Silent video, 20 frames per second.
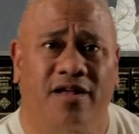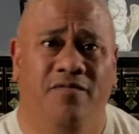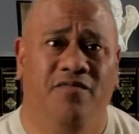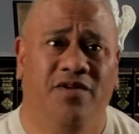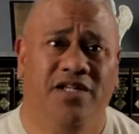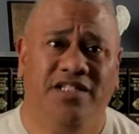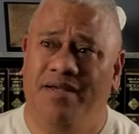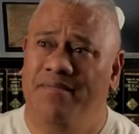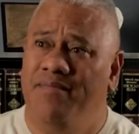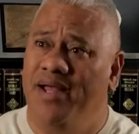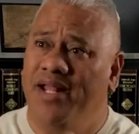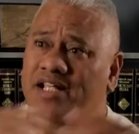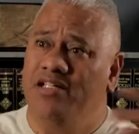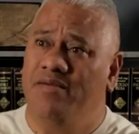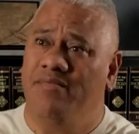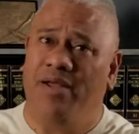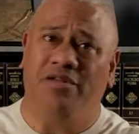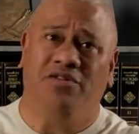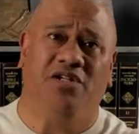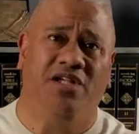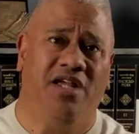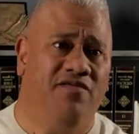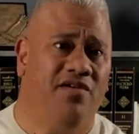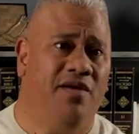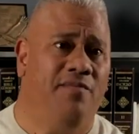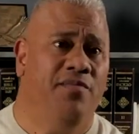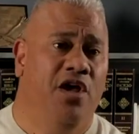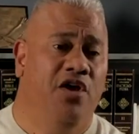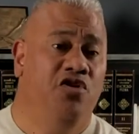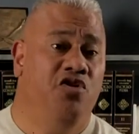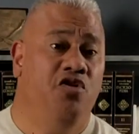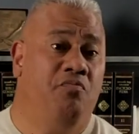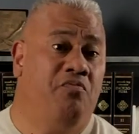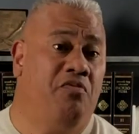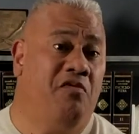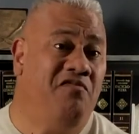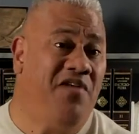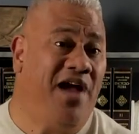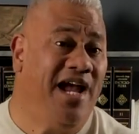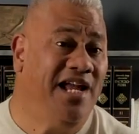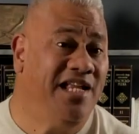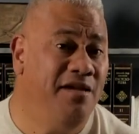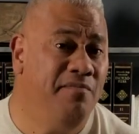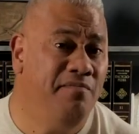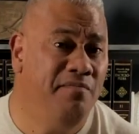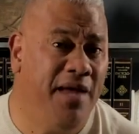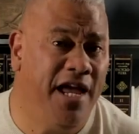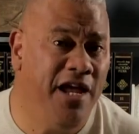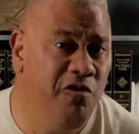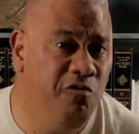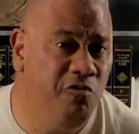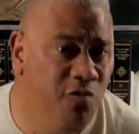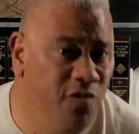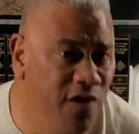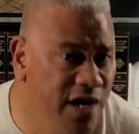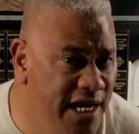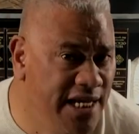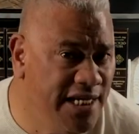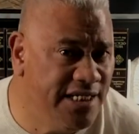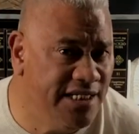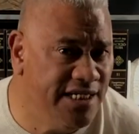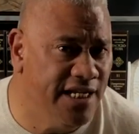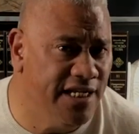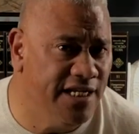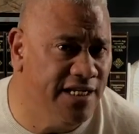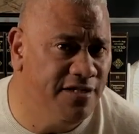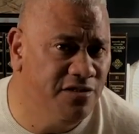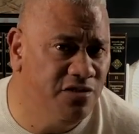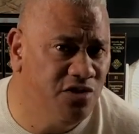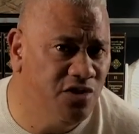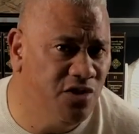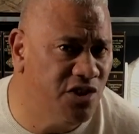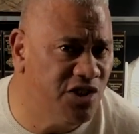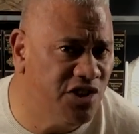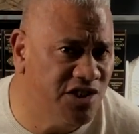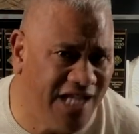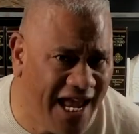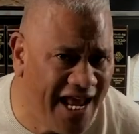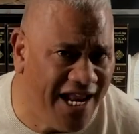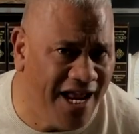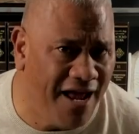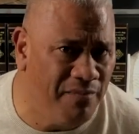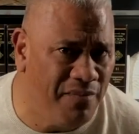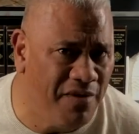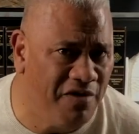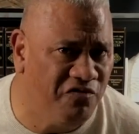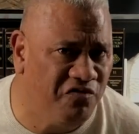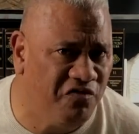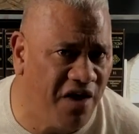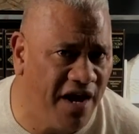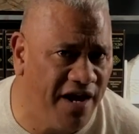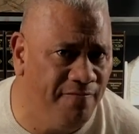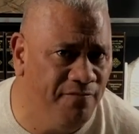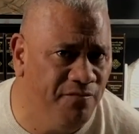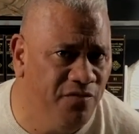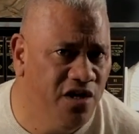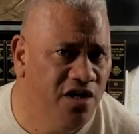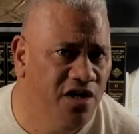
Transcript: When somebody's about to give up, you provide them a reason to stand up and fight.